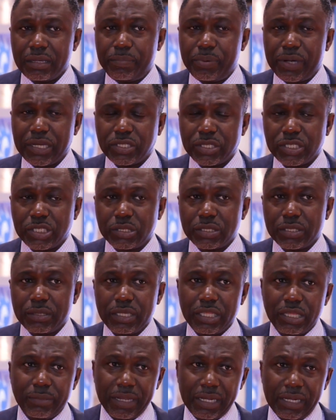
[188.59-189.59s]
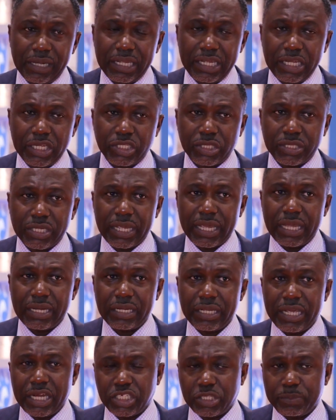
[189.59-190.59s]
a presence in the Middle East
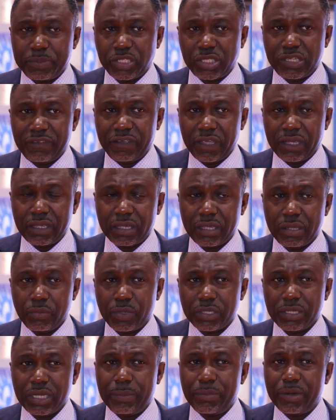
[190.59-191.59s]
and Asia Pacific with